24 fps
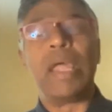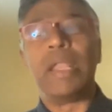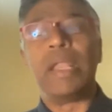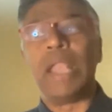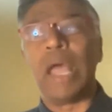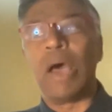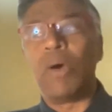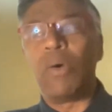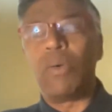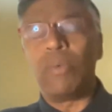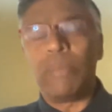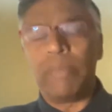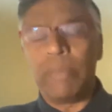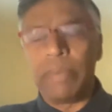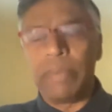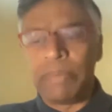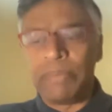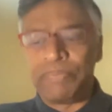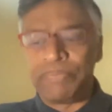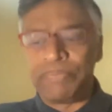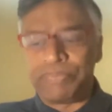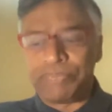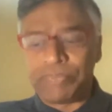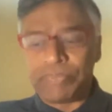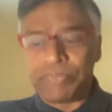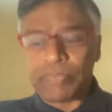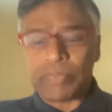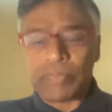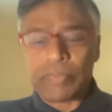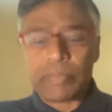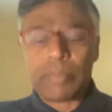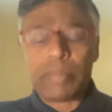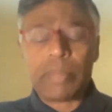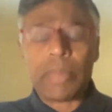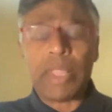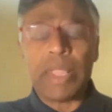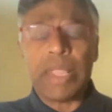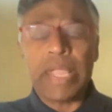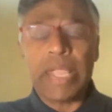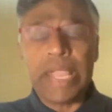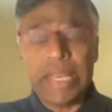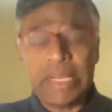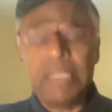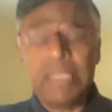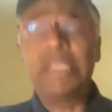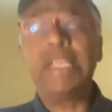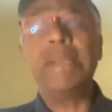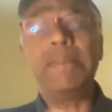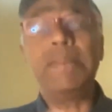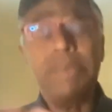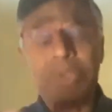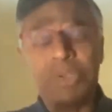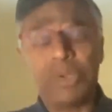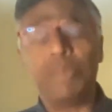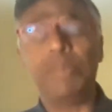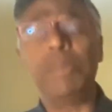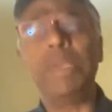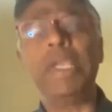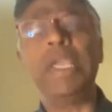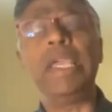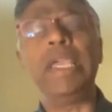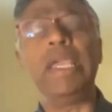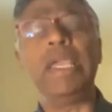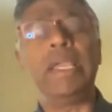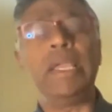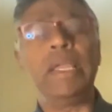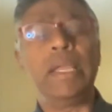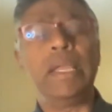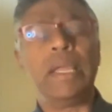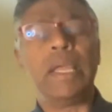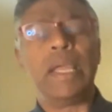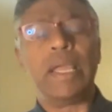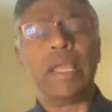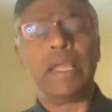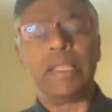Now, it seems to me